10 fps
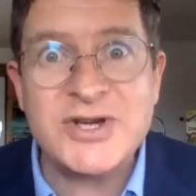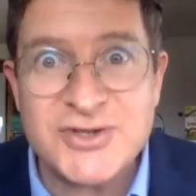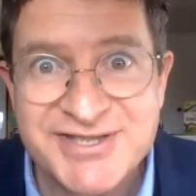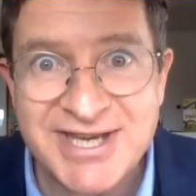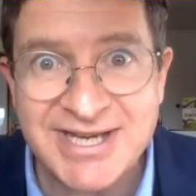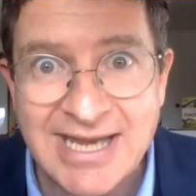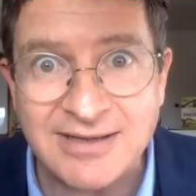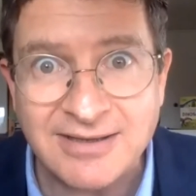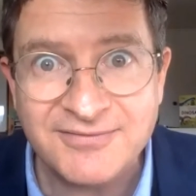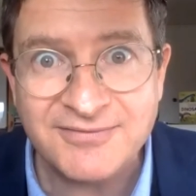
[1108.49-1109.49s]
interested
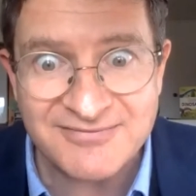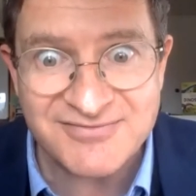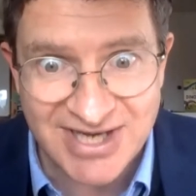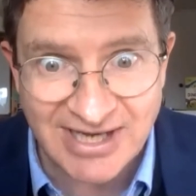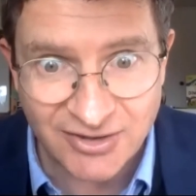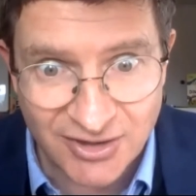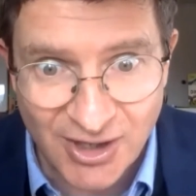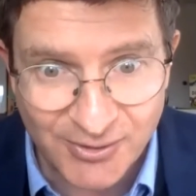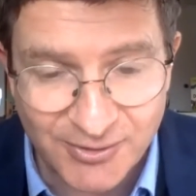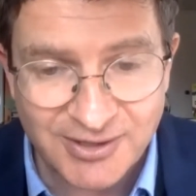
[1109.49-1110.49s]
in, for heaven's sake, you
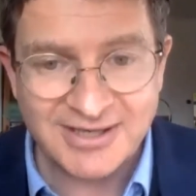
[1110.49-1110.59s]
know?